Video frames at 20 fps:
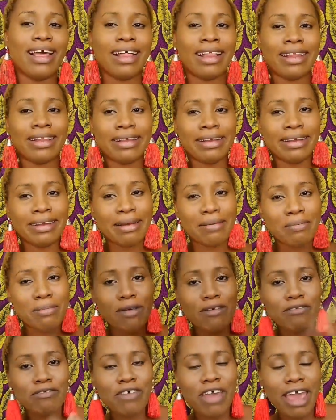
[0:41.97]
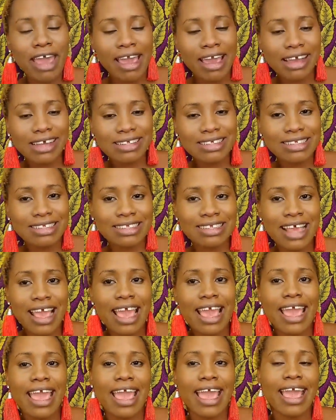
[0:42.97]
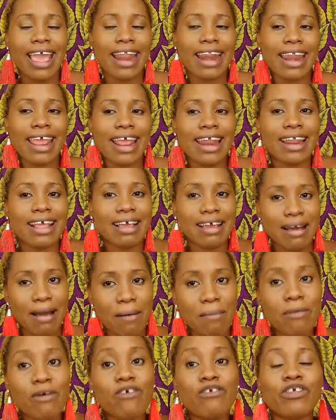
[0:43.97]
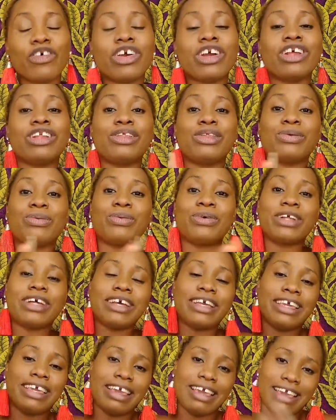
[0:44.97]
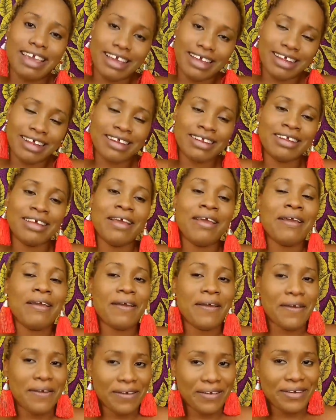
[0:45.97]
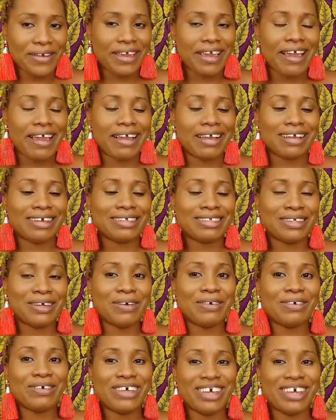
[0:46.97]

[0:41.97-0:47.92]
clean up my face and then come over and do it again. Okay, so